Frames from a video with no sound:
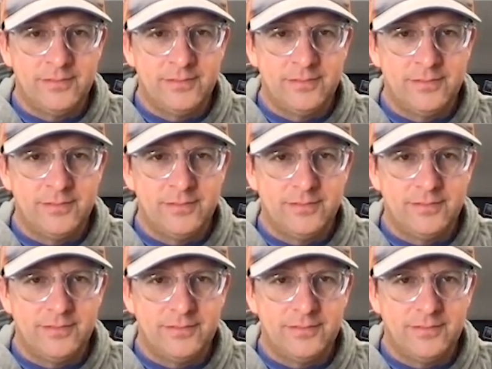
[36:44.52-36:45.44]

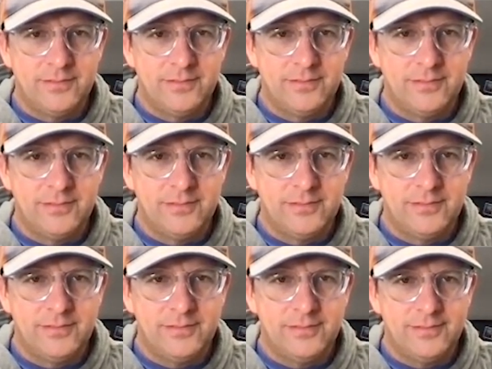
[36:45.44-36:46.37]

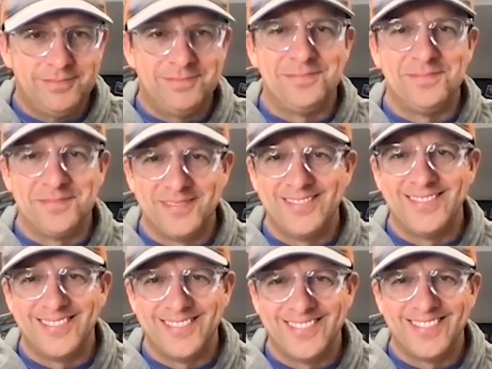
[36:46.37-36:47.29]

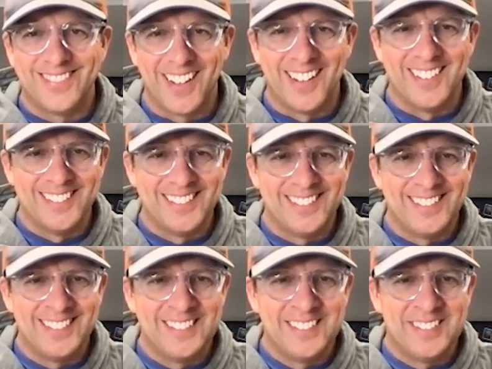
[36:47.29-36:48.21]

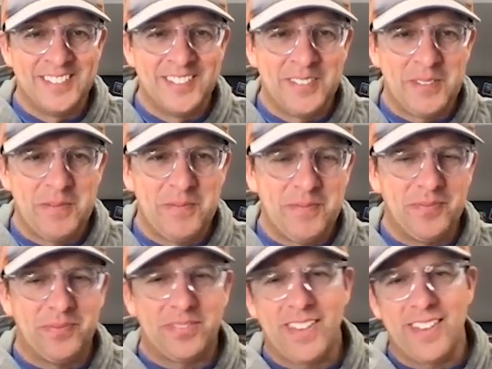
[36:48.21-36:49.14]

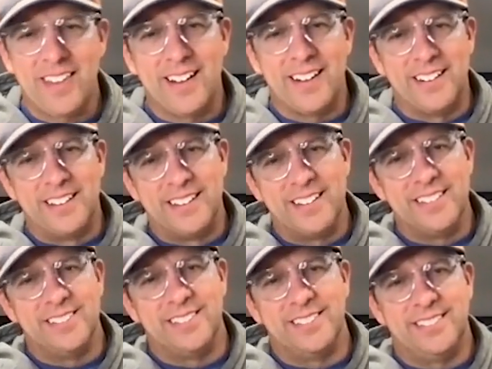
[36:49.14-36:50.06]

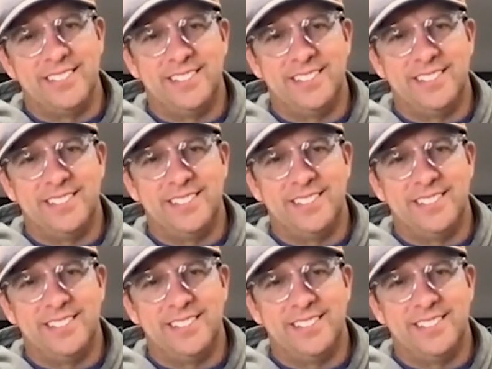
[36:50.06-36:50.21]
(not speaking)